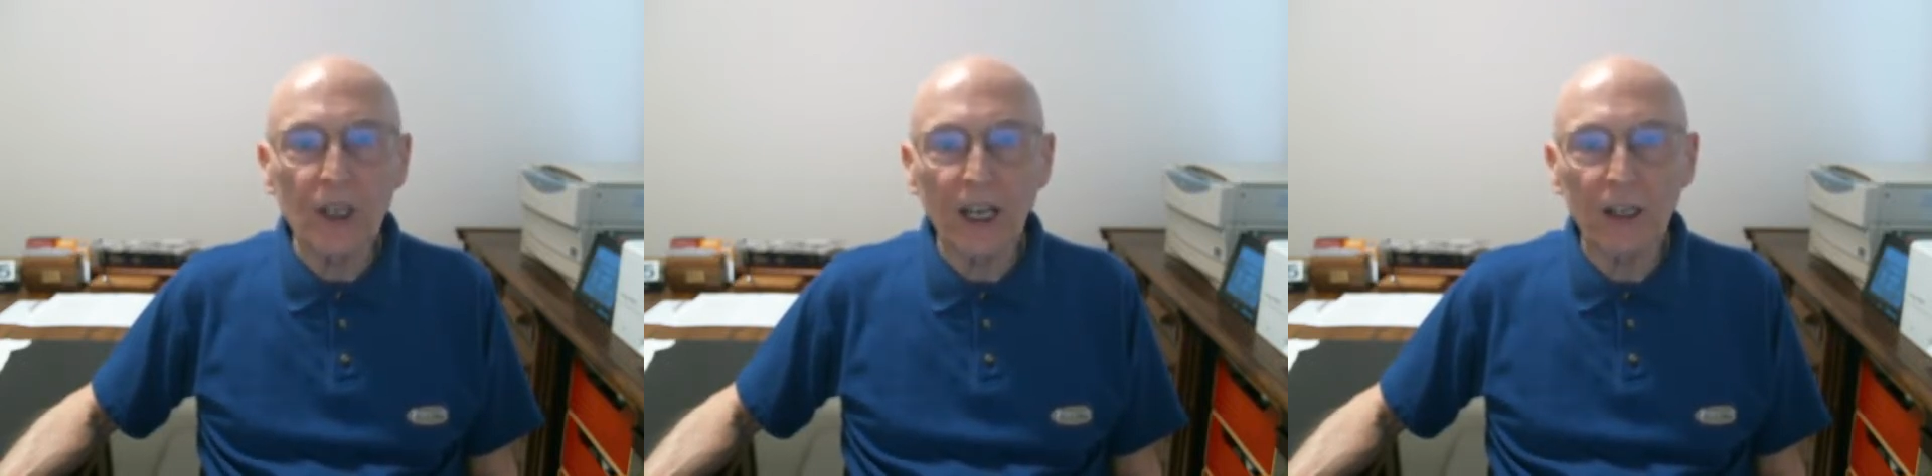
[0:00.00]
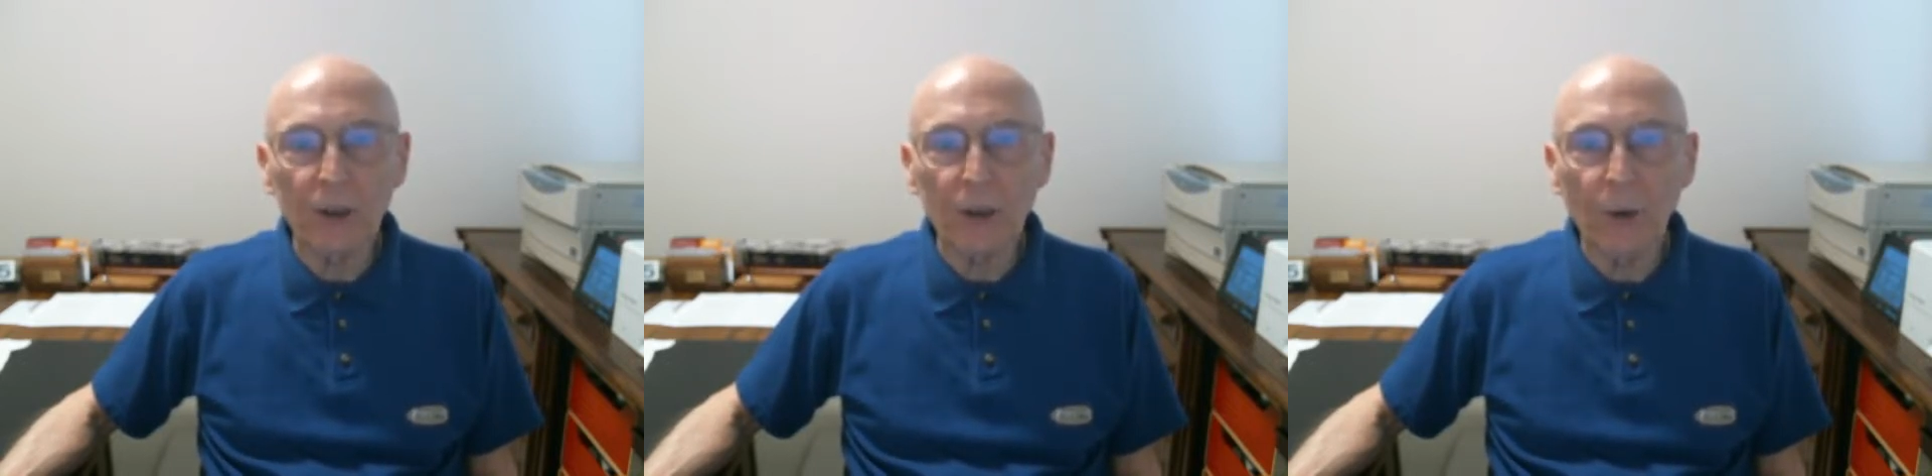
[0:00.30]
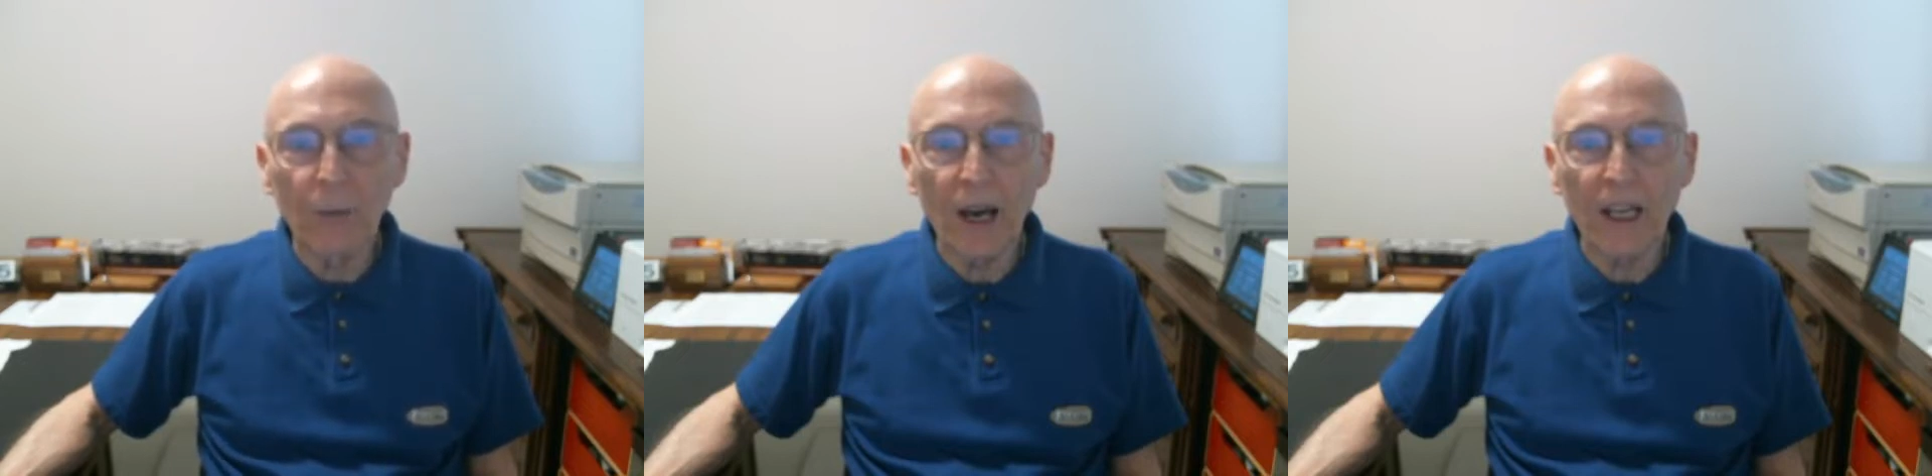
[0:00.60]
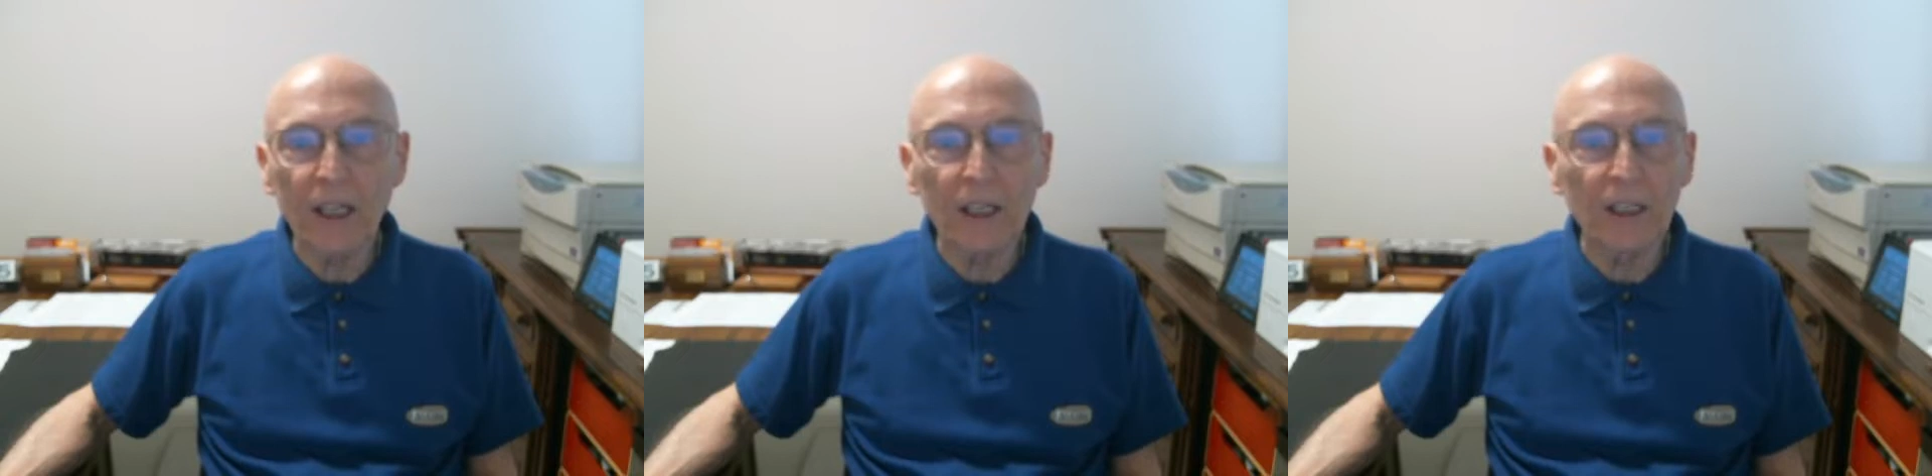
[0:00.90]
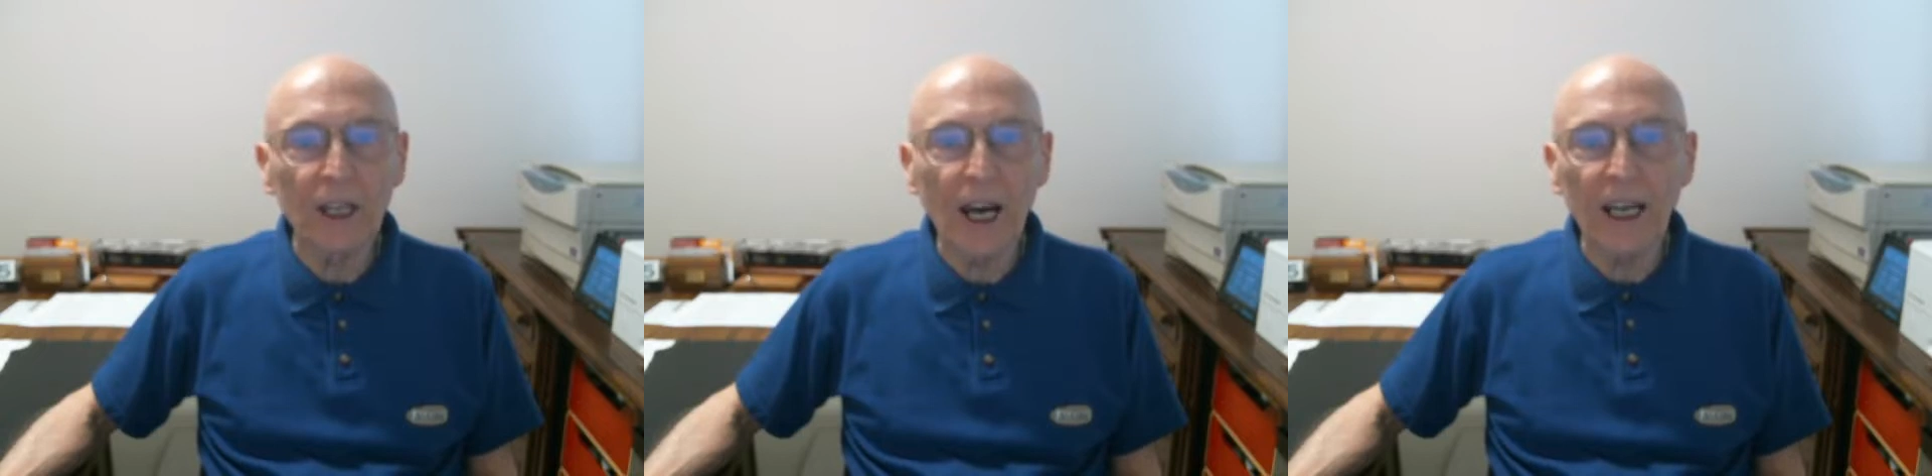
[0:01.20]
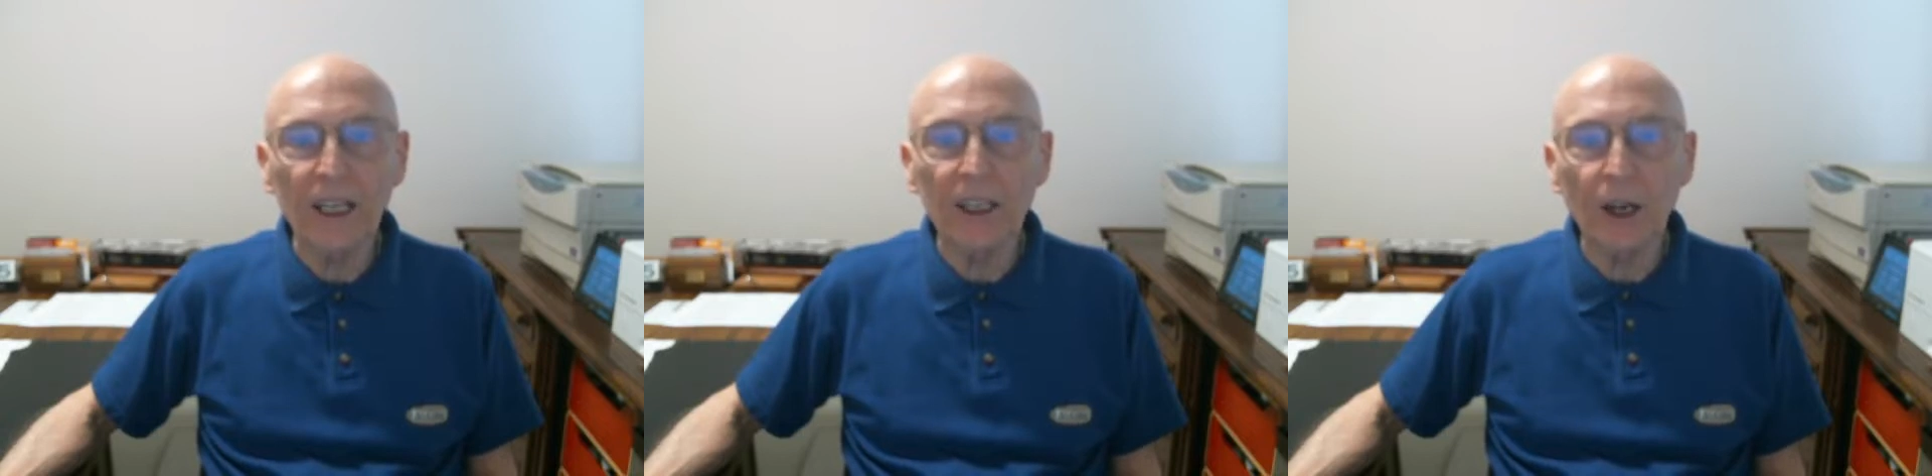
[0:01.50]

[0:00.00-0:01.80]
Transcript: had a dramatic and highly